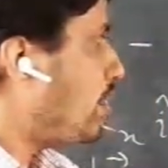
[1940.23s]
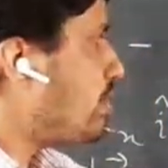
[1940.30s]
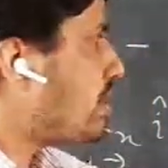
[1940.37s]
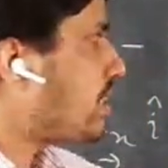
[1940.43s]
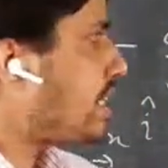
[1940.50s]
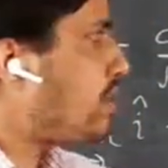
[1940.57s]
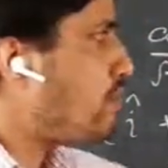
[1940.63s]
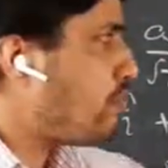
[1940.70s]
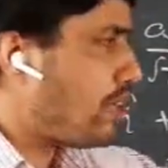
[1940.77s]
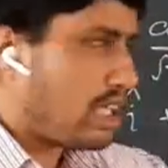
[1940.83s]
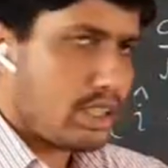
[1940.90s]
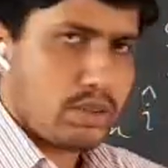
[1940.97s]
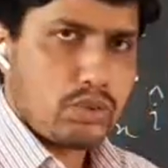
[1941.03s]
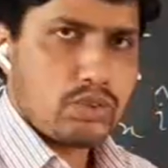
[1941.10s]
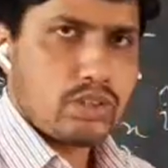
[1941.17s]
have same
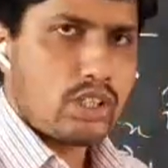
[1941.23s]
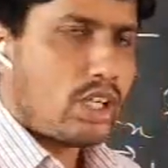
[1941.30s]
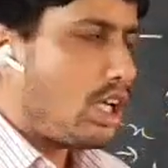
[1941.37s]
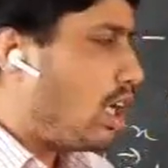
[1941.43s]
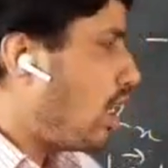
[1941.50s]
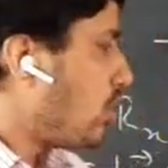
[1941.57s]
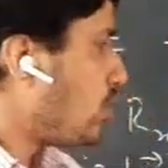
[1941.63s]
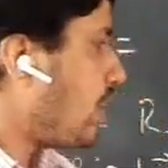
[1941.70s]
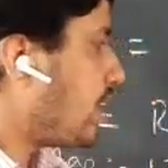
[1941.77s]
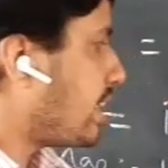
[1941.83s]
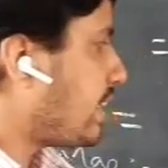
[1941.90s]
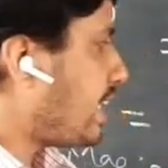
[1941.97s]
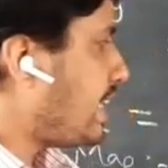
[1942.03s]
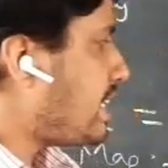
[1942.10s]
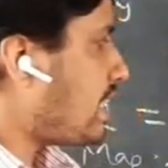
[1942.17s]
values, so I
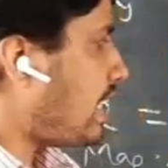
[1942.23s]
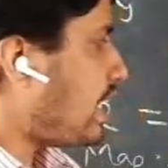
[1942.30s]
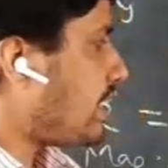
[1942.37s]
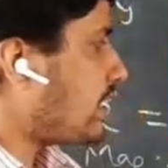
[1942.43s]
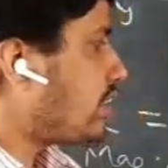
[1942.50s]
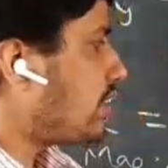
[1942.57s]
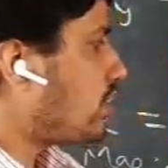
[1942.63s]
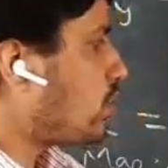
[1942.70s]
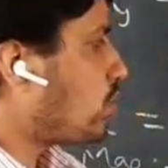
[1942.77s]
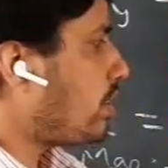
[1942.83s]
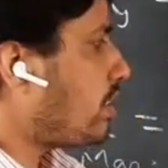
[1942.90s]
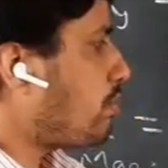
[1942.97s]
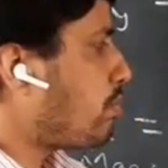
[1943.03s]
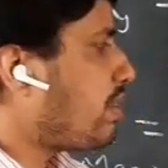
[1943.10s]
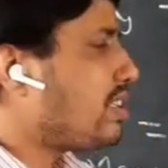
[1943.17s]
can write Rx
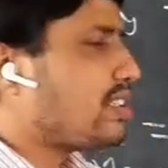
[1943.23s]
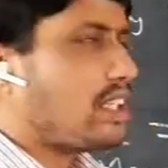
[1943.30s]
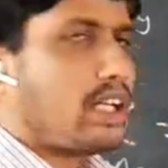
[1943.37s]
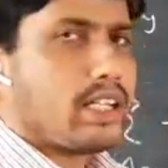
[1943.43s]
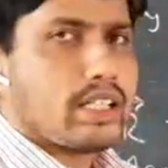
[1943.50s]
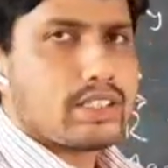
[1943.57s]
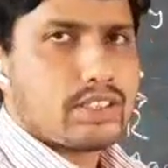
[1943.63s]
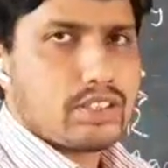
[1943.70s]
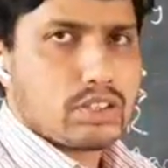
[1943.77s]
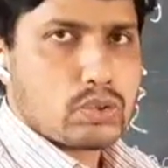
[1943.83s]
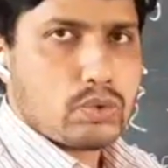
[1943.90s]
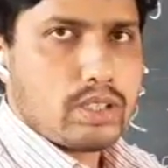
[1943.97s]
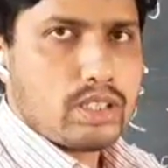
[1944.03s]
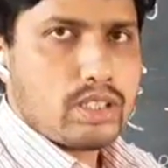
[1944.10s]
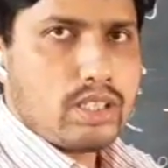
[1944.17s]
square plus Rx
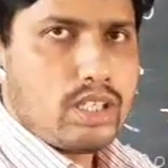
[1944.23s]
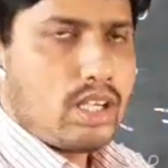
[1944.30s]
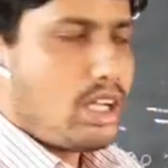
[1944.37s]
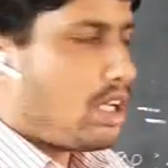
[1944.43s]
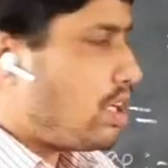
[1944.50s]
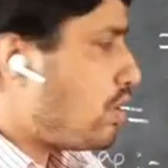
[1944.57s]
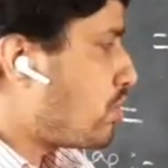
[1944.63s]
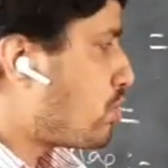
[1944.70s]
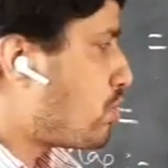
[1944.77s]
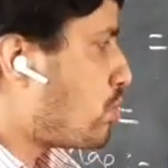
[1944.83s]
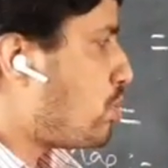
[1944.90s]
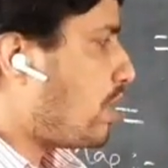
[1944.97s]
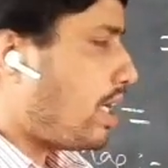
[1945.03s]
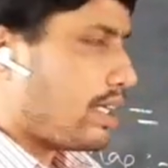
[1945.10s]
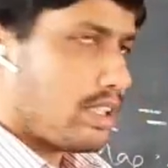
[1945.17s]
square,
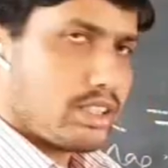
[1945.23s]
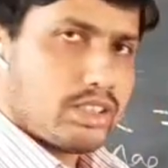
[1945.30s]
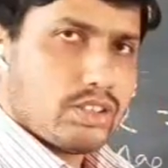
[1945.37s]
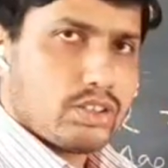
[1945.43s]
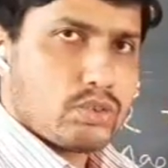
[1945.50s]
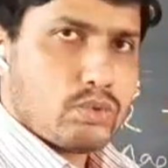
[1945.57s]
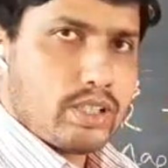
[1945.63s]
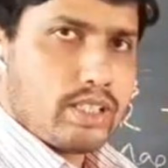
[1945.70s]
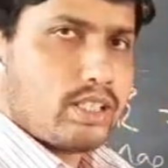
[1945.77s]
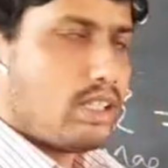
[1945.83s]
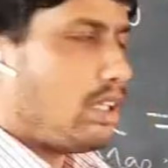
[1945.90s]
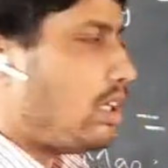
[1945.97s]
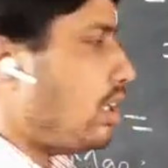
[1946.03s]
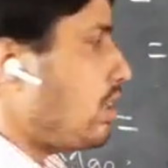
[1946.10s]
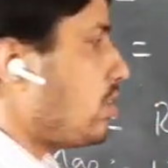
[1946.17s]
2 Rx
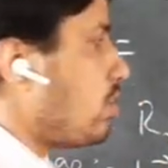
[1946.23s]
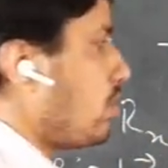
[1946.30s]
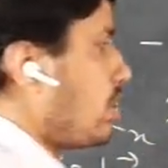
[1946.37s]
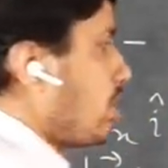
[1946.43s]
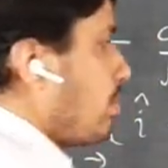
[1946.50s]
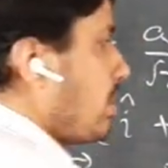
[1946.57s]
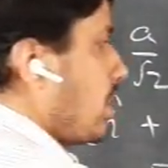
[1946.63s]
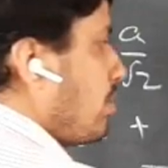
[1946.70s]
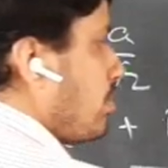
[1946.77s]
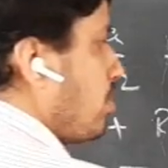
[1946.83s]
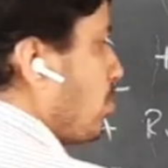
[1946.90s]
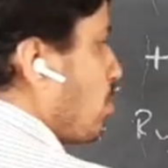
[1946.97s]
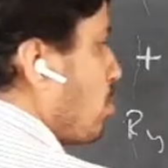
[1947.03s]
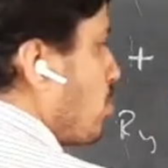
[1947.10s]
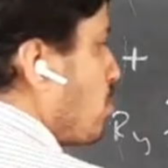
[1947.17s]
square, so it
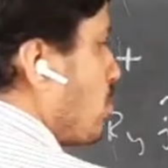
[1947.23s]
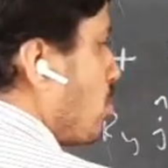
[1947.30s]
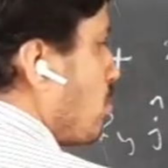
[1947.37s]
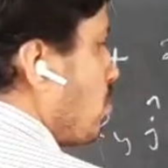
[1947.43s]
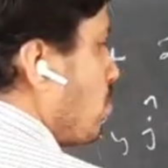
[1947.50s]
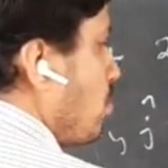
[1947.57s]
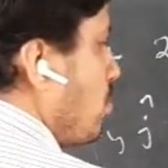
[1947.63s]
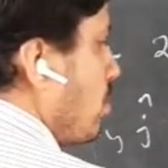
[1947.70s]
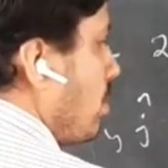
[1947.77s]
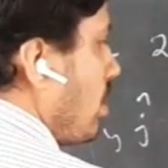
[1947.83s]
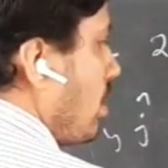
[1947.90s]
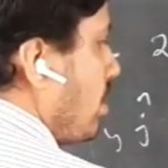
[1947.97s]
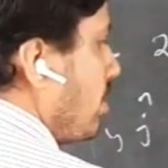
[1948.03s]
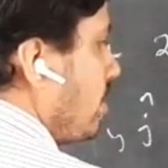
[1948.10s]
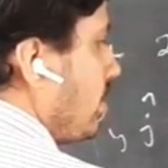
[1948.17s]
becomes root 2
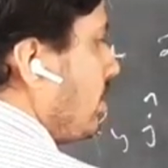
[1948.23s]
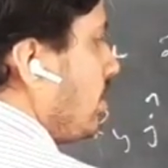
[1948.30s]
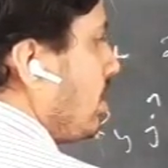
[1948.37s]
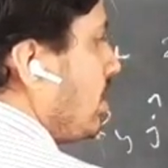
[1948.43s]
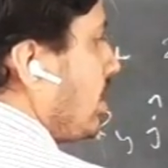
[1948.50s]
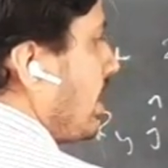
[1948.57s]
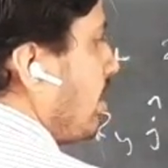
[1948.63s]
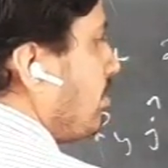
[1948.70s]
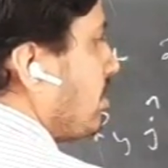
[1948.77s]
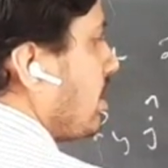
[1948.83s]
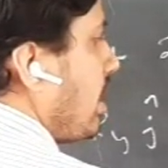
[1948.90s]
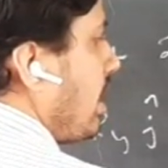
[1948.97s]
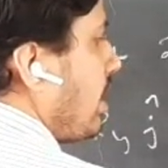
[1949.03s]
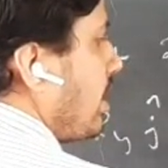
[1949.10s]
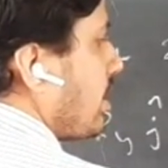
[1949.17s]

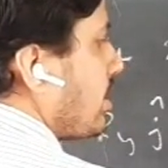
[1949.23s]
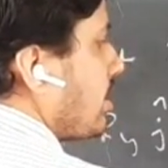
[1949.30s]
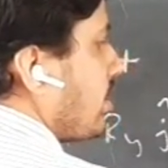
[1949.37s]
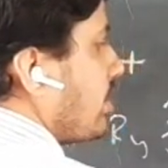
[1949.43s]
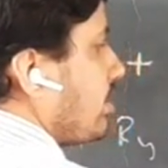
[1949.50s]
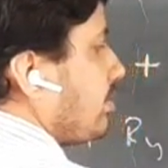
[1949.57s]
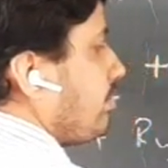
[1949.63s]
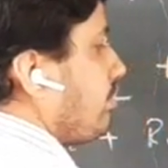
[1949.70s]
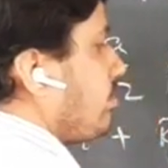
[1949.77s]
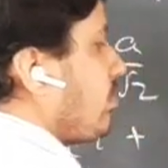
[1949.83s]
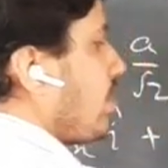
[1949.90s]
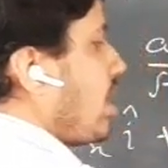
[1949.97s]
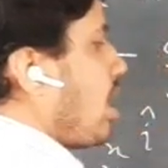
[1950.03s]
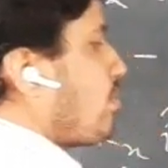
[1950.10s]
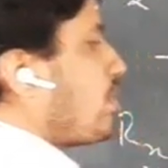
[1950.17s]
times Rx
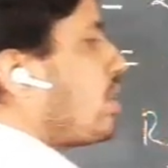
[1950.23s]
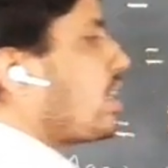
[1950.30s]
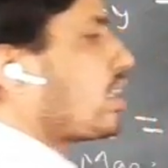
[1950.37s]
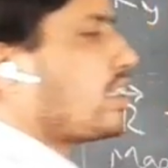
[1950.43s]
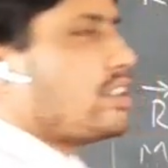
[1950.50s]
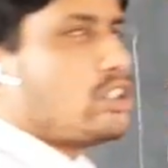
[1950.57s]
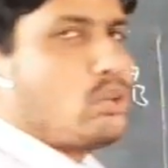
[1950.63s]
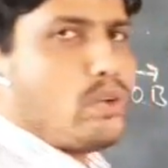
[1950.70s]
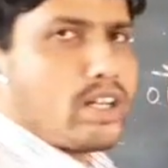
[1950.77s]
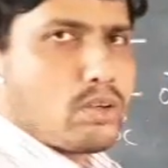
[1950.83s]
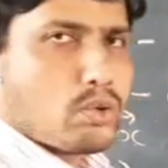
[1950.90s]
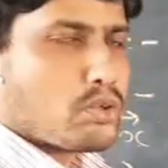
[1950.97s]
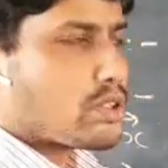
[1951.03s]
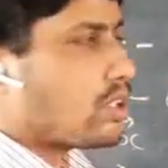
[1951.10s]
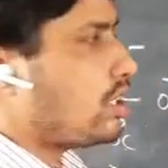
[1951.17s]
after taking a square
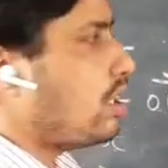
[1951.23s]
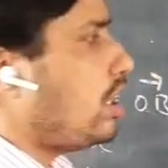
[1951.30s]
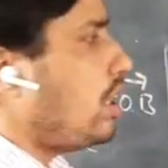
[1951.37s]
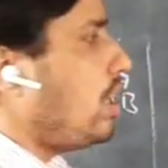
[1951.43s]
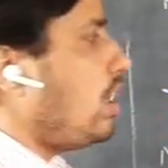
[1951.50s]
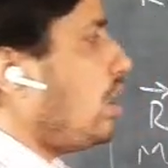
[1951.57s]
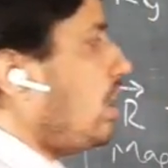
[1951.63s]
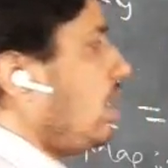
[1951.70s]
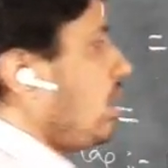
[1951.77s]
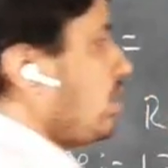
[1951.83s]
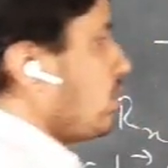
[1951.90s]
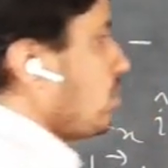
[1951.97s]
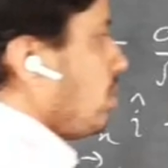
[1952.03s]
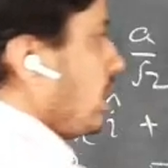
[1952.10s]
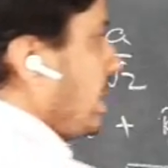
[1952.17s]
root.
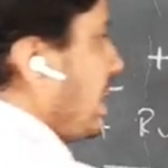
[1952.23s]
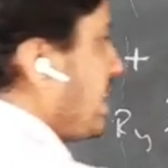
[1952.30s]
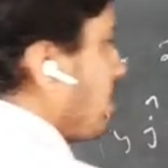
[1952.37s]
So